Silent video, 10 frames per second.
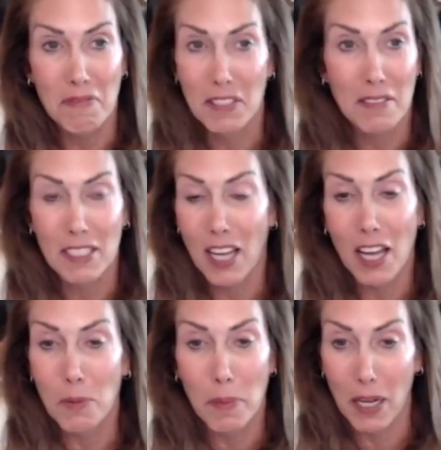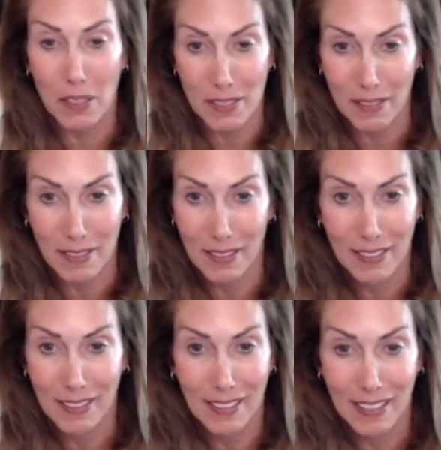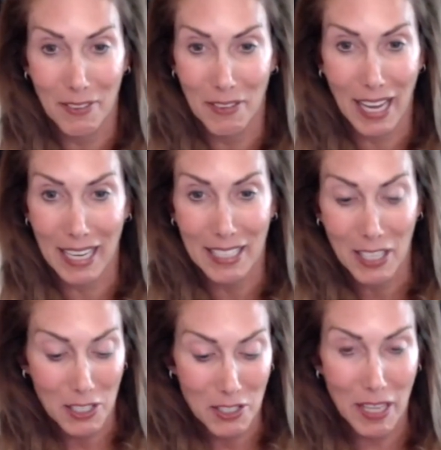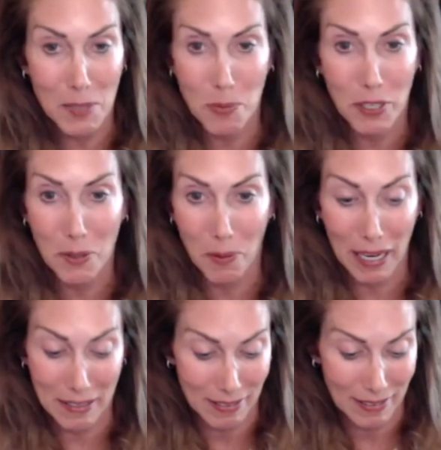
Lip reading: It's $100. Okay, so that's pretty great.